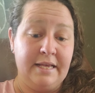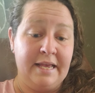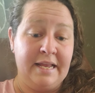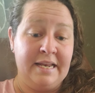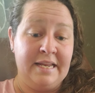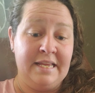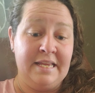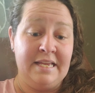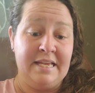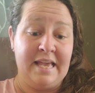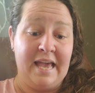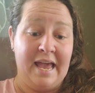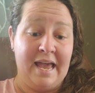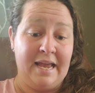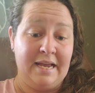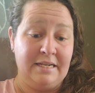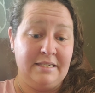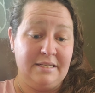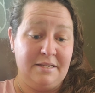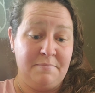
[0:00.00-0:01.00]
And he
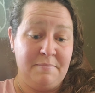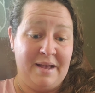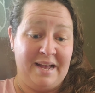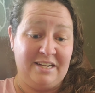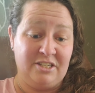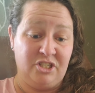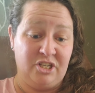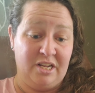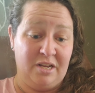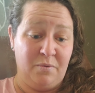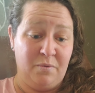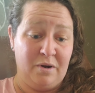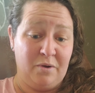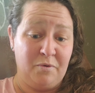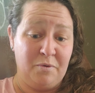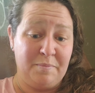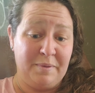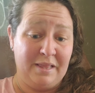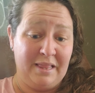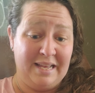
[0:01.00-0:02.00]
gagged, imagining what it
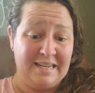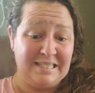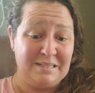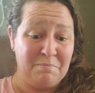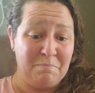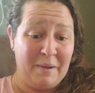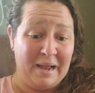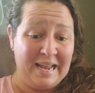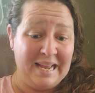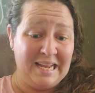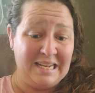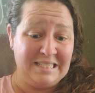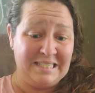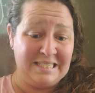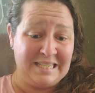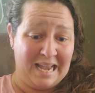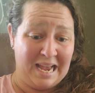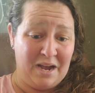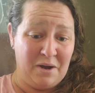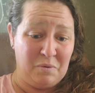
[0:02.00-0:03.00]
would be like to bite
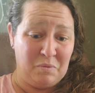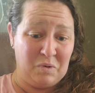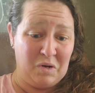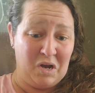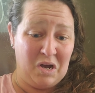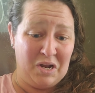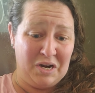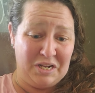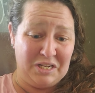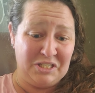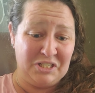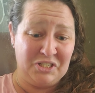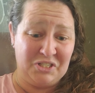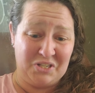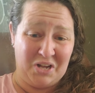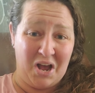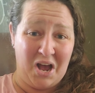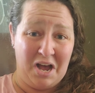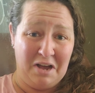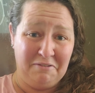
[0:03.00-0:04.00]
down on a
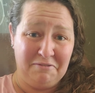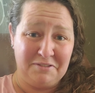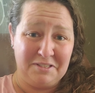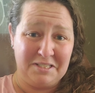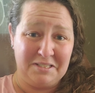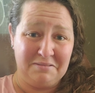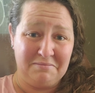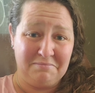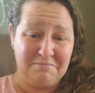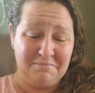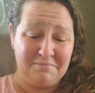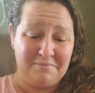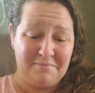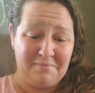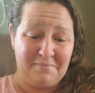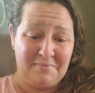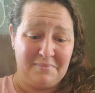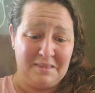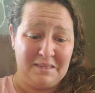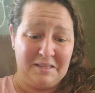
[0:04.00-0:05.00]
soft,
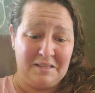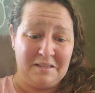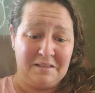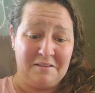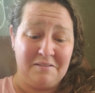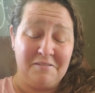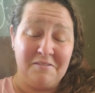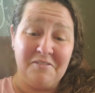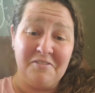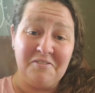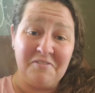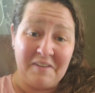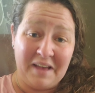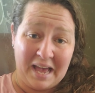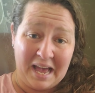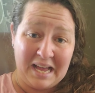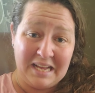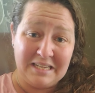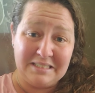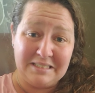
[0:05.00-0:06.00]

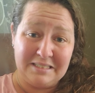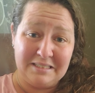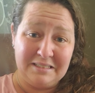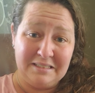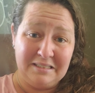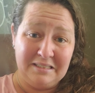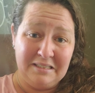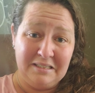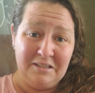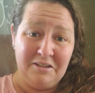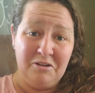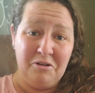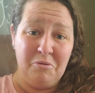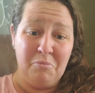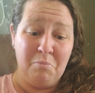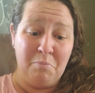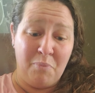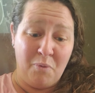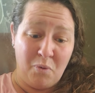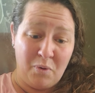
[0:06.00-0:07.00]
fat,
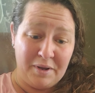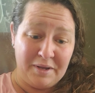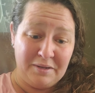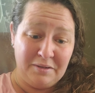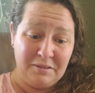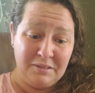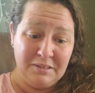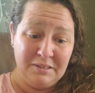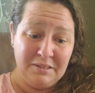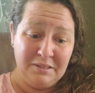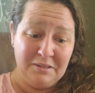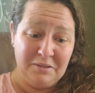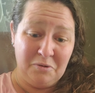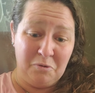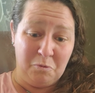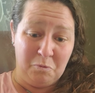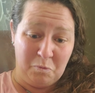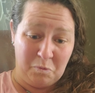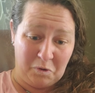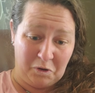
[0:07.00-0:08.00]
boiled
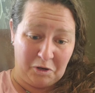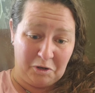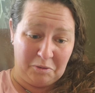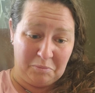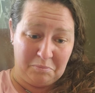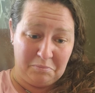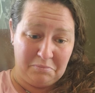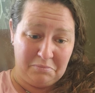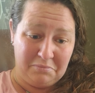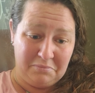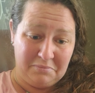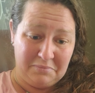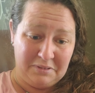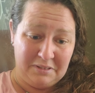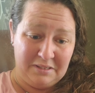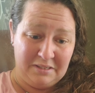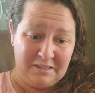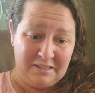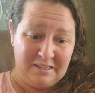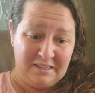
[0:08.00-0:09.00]
worm.
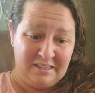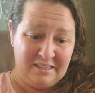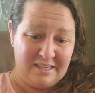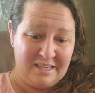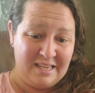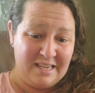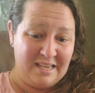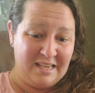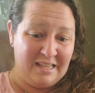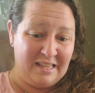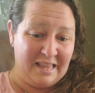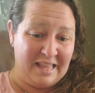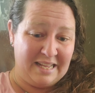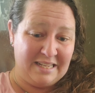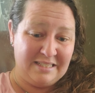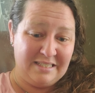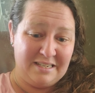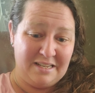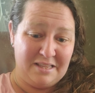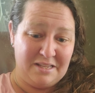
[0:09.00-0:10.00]
He
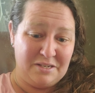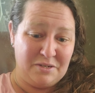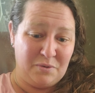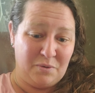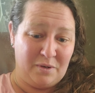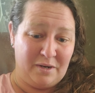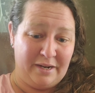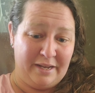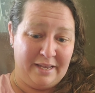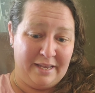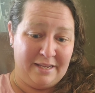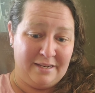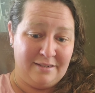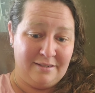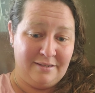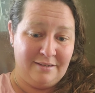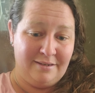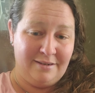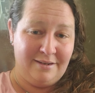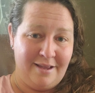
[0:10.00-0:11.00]
glanced at the door
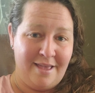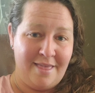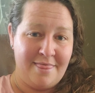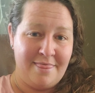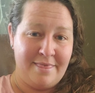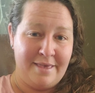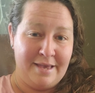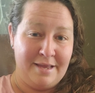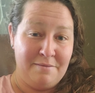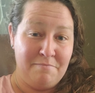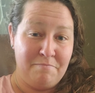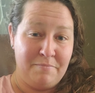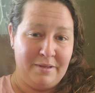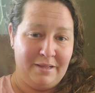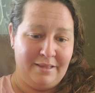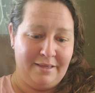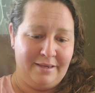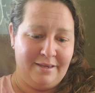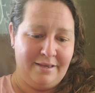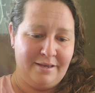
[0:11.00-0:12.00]
again, and then
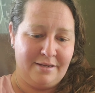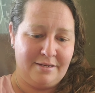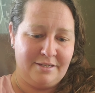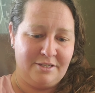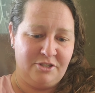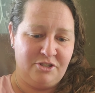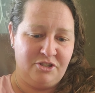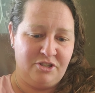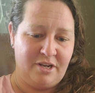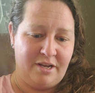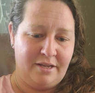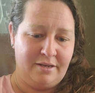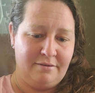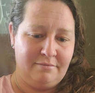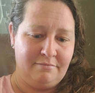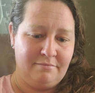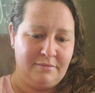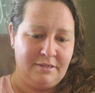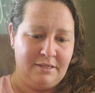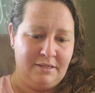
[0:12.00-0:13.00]
Billy kicked it shut.
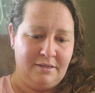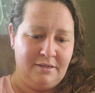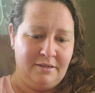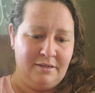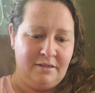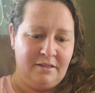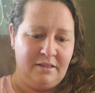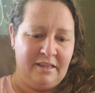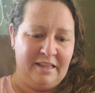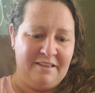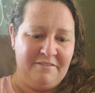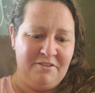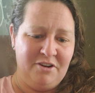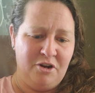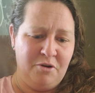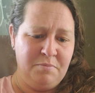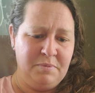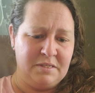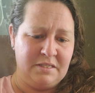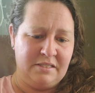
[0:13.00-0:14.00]
Leave it
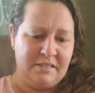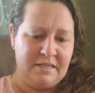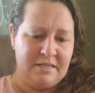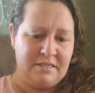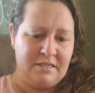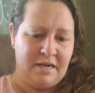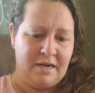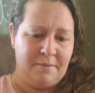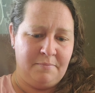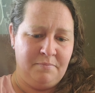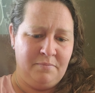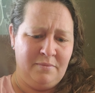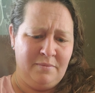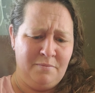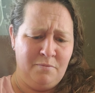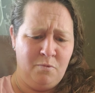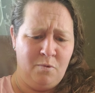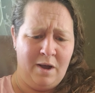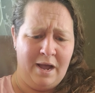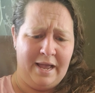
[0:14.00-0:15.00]
open, said Tom.
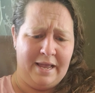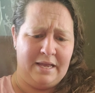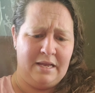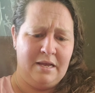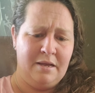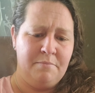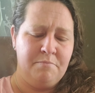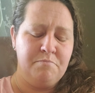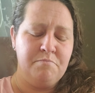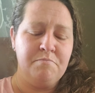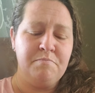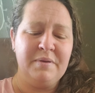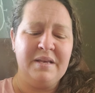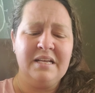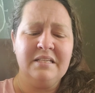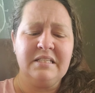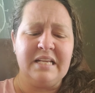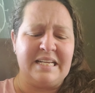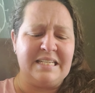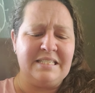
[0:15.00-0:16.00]
Why?
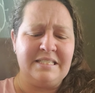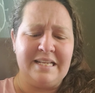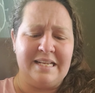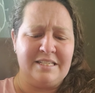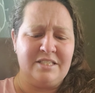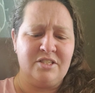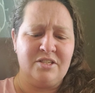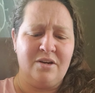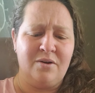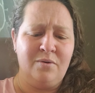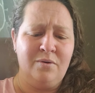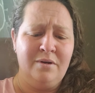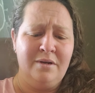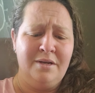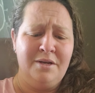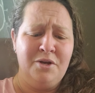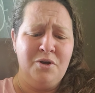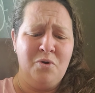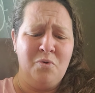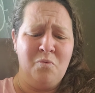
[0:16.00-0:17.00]
Because I said so.
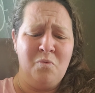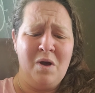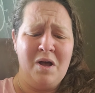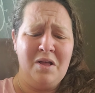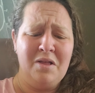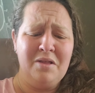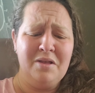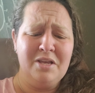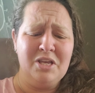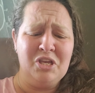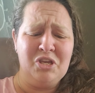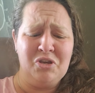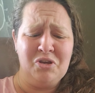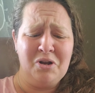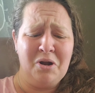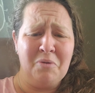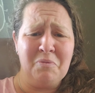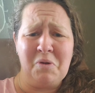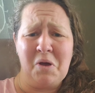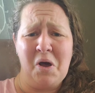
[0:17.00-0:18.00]
Well, you
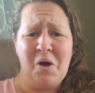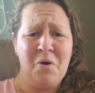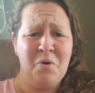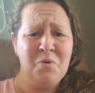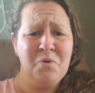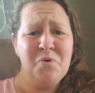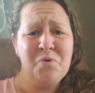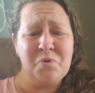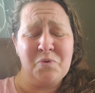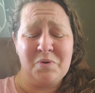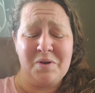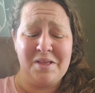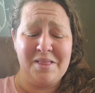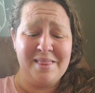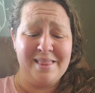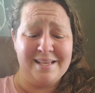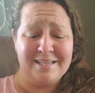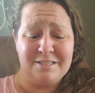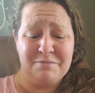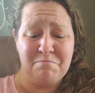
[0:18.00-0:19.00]
don't own
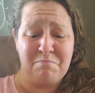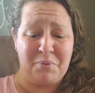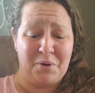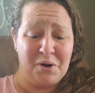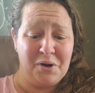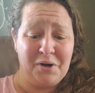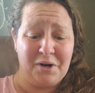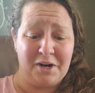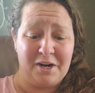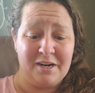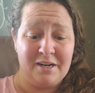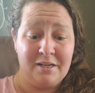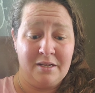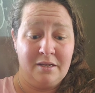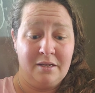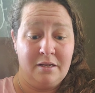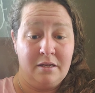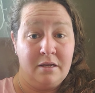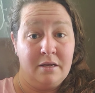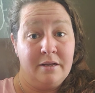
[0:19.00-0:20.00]
this barn.
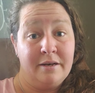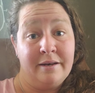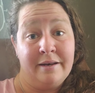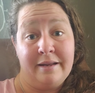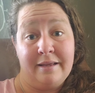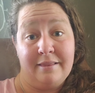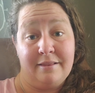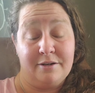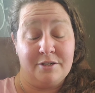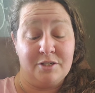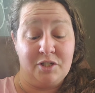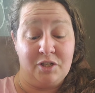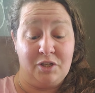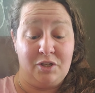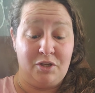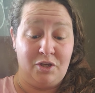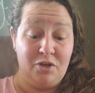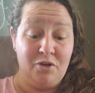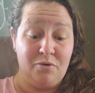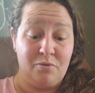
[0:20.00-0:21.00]
Neither do
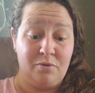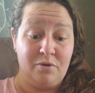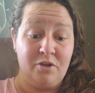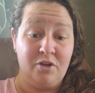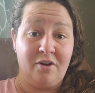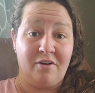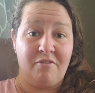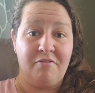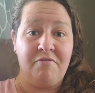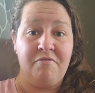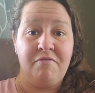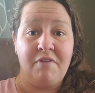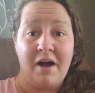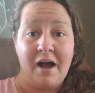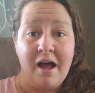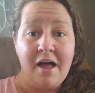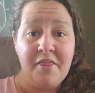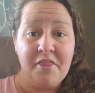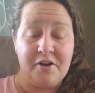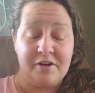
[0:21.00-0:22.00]
you. Your
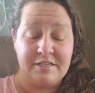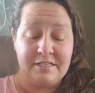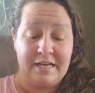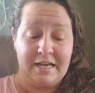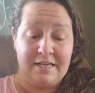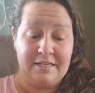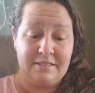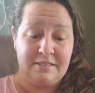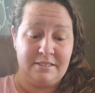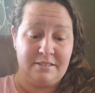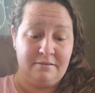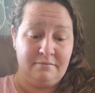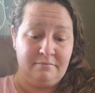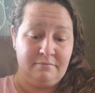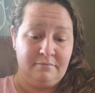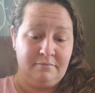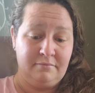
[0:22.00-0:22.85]
father does.